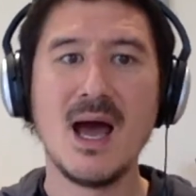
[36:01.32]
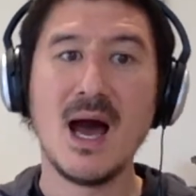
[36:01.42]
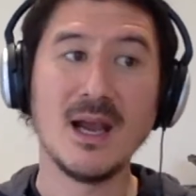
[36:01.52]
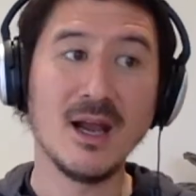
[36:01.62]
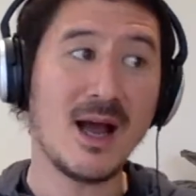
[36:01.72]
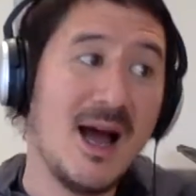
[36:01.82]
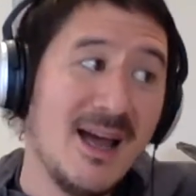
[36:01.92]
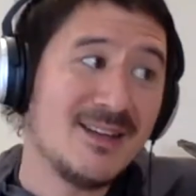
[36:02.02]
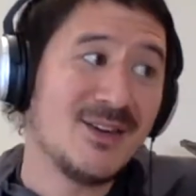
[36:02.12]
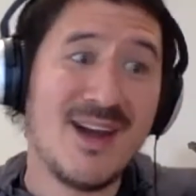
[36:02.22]
And look,
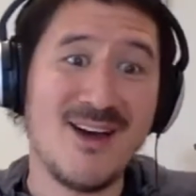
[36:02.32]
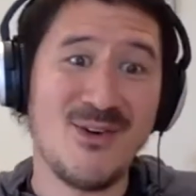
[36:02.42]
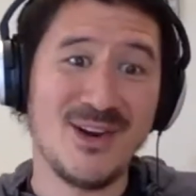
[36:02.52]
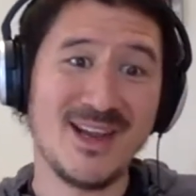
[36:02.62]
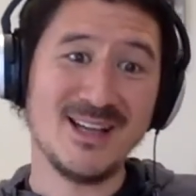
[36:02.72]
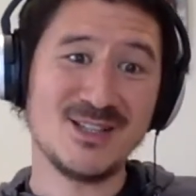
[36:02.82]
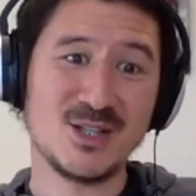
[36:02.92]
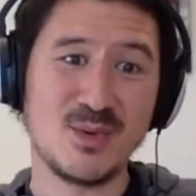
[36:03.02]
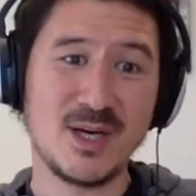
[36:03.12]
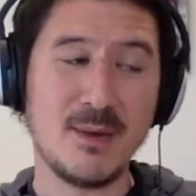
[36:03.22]
I don't have all the
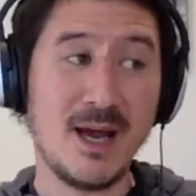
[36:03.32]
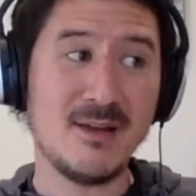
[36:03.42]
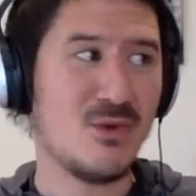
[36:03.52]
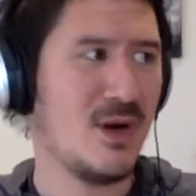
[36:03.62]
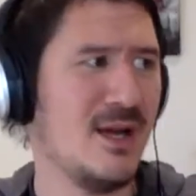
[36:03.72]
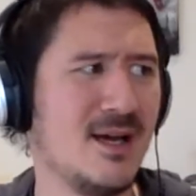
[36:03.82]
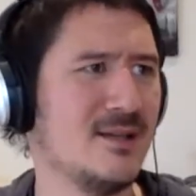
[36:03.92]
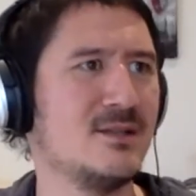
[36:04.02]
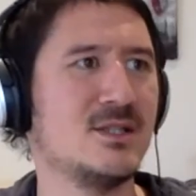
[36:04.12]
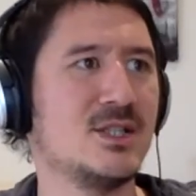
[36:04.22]
answers. I
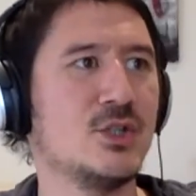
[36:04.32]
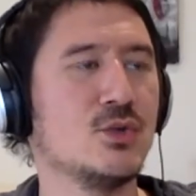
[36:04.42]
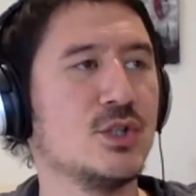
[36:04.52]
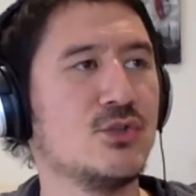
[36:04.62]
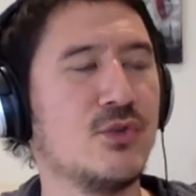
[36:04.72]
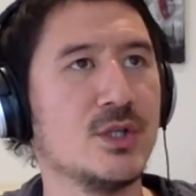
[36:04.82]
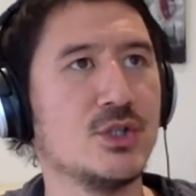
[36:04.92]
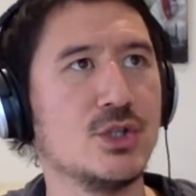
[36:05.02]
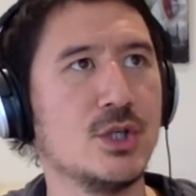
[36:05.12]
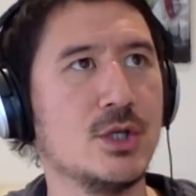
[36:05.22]
had sexual
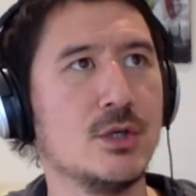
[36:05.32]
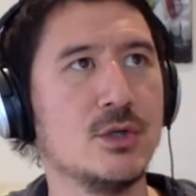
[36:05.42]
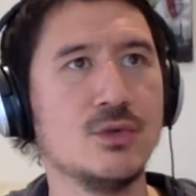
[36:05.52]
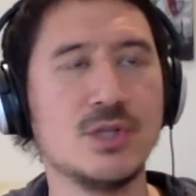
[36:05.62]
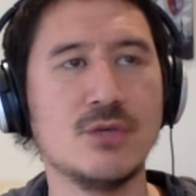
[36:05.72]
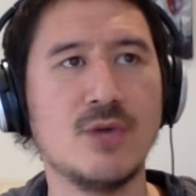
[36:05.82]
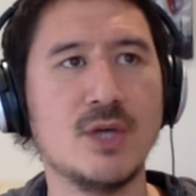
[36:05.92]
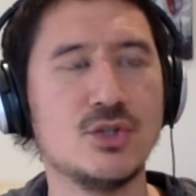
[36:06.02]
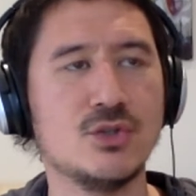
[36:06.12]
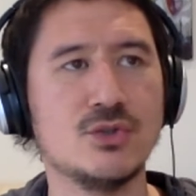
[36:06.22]
dysfunction, losing
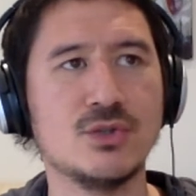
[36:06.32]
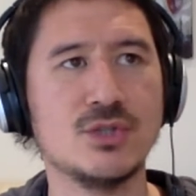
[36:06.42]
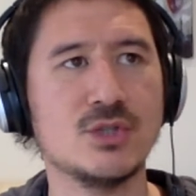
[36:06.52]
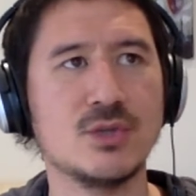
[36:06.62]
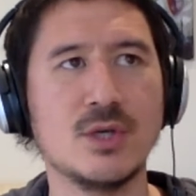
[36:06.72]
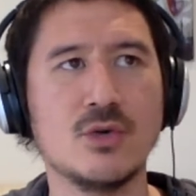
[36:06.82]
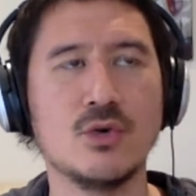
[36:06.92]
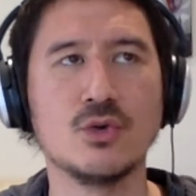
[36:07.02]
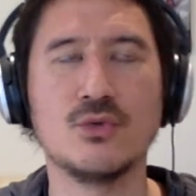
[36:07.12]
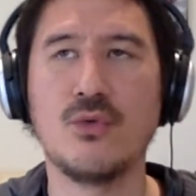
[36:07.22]
erection during sexual
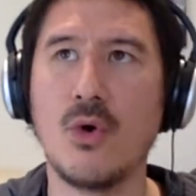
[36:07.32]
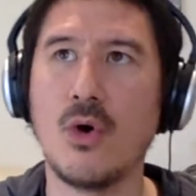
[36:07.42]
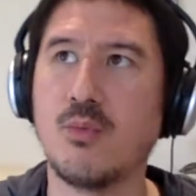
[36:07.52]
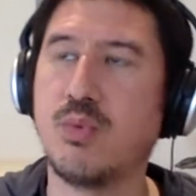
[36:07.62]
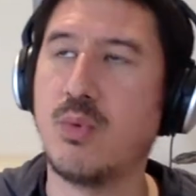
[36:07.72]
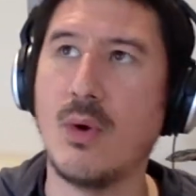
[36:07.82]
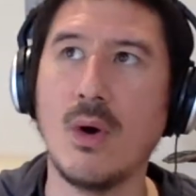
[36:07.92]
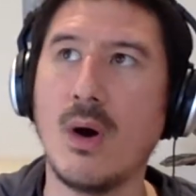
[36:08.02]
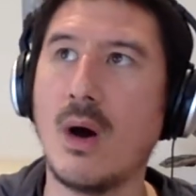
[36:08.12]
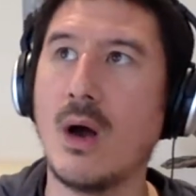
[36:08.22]
intercourse for
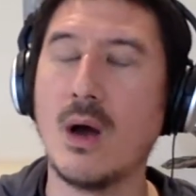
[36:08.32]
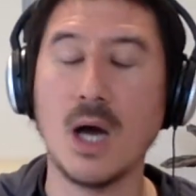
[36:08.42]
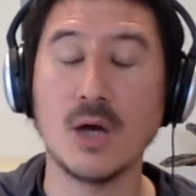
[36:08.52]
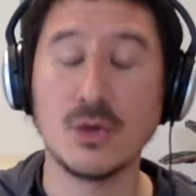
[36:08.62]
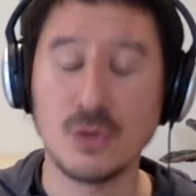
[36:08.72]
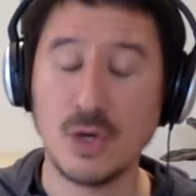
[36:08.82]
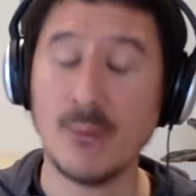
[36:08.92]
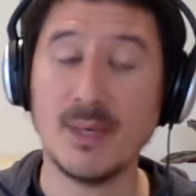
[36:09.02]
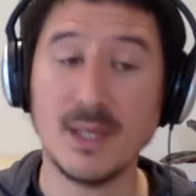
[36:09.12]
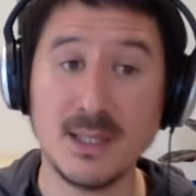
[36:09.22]
a
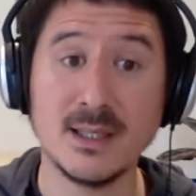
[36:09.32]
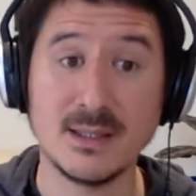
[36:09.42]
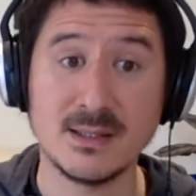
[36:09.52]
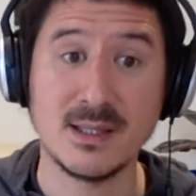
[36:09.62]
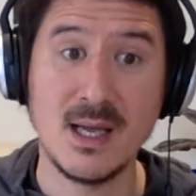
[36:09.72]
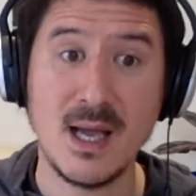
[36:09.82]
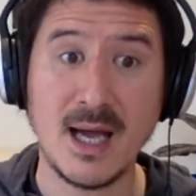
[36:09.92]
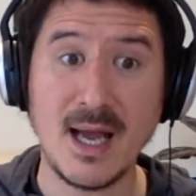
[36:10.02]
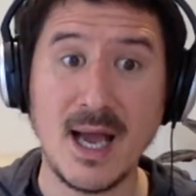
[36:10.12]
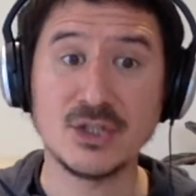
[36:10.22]
couple of years.
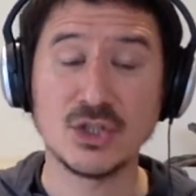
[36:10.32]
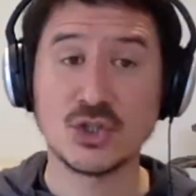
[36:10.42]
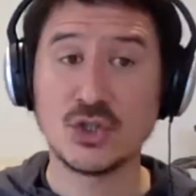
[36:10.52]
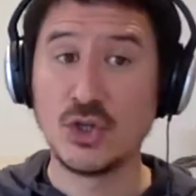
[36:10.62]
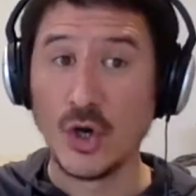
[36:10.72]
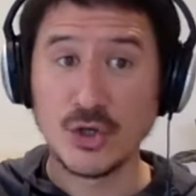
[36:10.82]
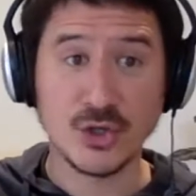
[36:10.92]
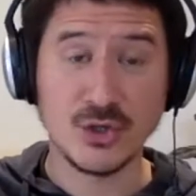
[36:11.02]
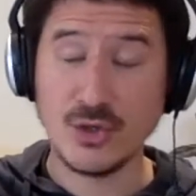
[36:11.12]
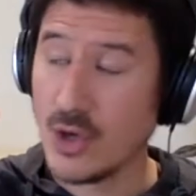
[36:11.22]
I just could
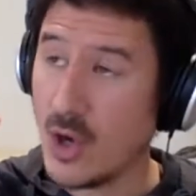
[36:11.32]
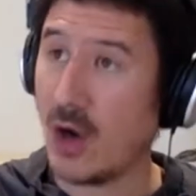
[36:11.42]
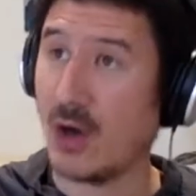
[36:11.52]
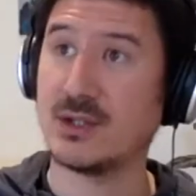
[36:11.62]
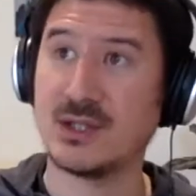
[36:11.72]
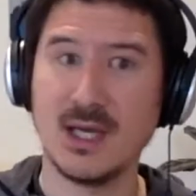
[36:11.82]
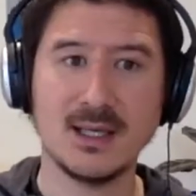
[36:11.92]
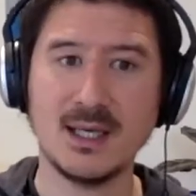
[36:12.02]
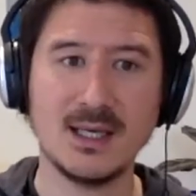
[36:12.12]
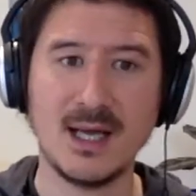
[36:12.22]
not
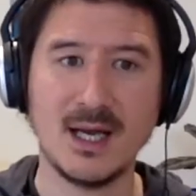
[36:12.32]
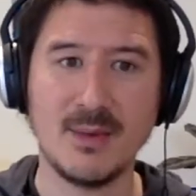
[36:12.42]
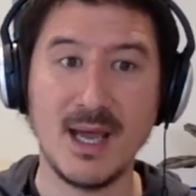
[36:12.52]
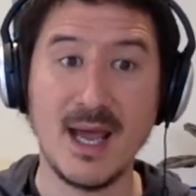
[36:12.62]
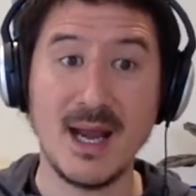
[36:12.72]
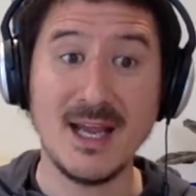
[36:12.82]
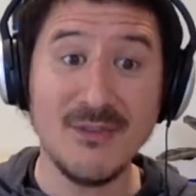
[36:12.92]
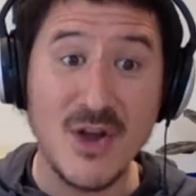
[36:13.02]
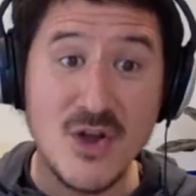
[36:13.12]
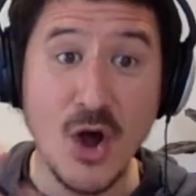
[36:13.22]
get it out of my head.
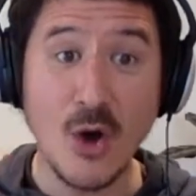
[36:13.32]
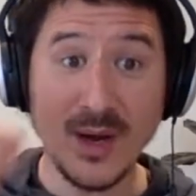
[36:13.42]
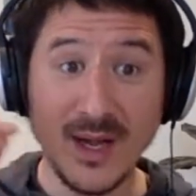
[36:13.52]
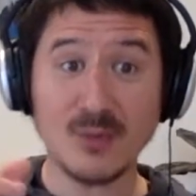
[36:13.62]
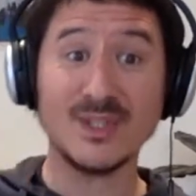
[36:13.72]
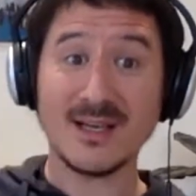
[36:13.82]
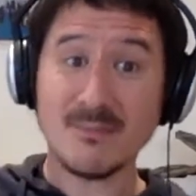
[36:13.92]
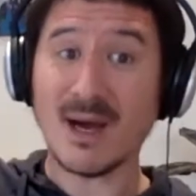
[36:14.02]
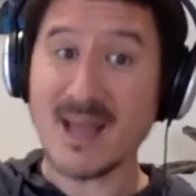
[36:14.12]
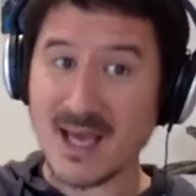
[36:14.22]
Even knowing it was in
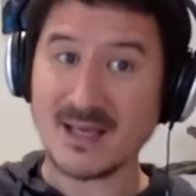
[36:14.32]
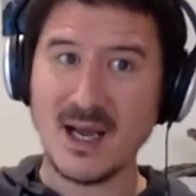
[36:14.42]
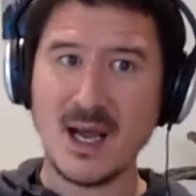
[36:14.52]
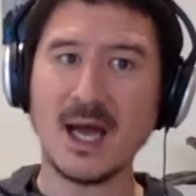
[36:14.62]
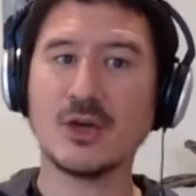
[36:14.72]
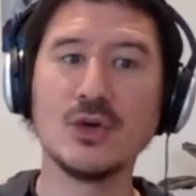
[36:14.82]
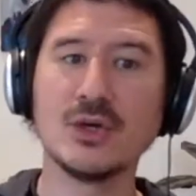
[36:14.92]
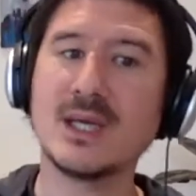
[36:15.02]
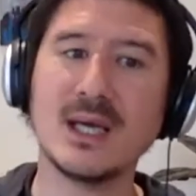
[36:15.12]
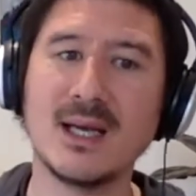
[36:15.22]
my head, I
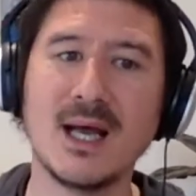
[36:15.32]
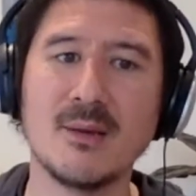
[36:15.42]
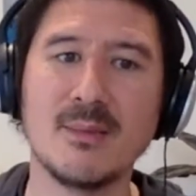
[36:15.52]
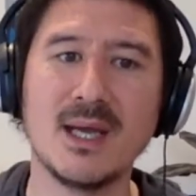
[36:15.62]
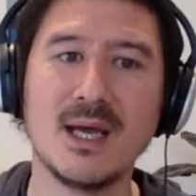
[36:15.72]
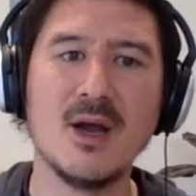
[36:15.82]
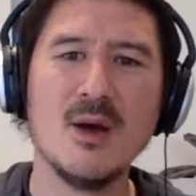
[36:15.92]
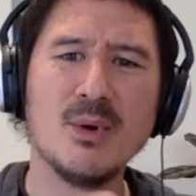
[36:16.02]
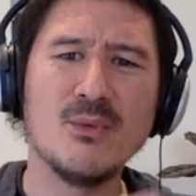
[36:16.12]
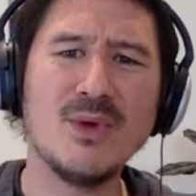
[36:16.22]
couldn't get it out of my head.
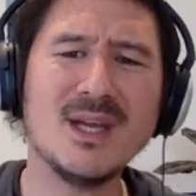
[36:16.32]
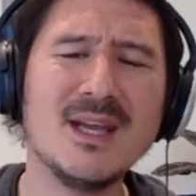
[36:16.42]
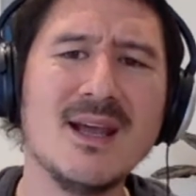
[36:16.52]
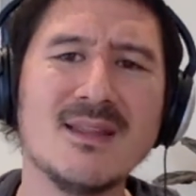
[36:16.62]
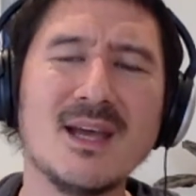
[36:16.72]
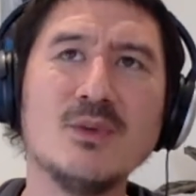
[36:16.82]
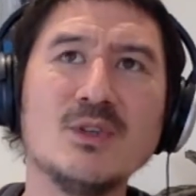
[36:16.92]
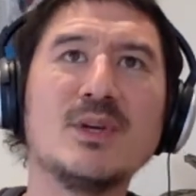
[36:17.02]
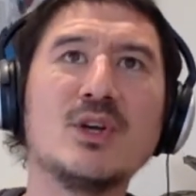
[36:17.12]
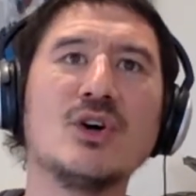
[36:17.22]
But Ricky, that was
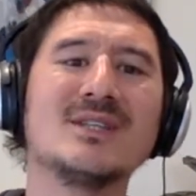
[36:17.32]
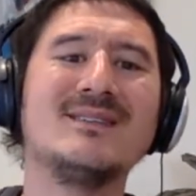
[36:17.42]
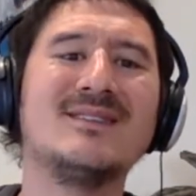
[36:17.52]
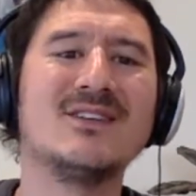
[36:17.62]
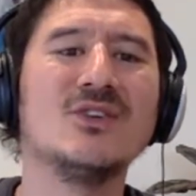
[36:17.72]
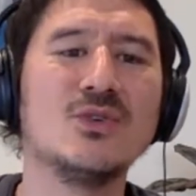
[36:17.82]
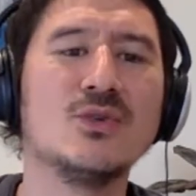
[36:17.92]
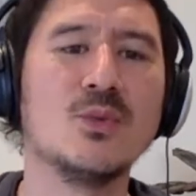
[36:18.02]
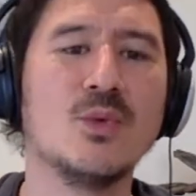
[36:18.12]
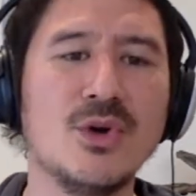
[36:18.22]
because I didn't do
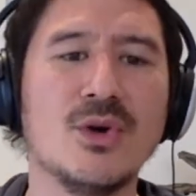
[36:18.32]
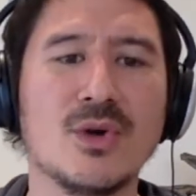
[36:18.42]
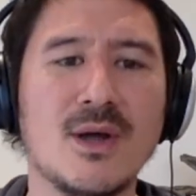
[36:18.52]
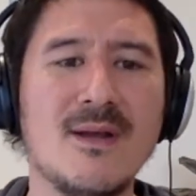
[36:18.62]
the work.